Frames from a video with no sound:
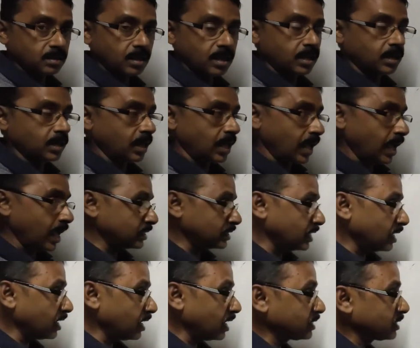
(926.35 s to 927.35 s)
and as
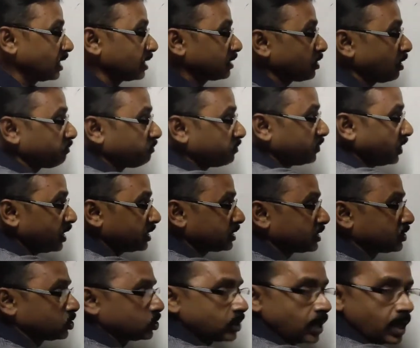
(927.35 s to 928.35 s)
a result of
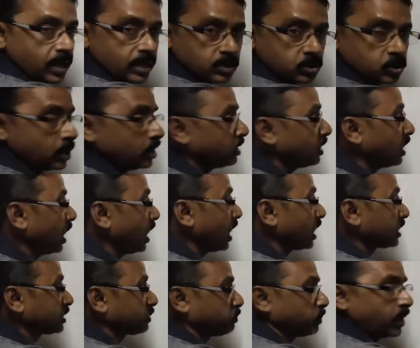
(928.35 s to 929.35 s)
this change in
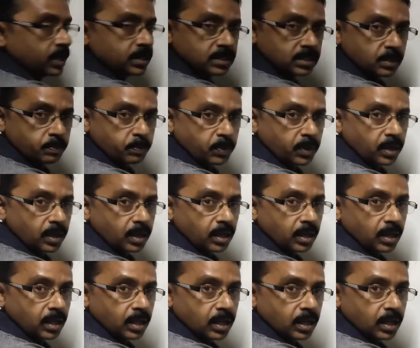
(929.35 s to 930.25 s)
SP and CP,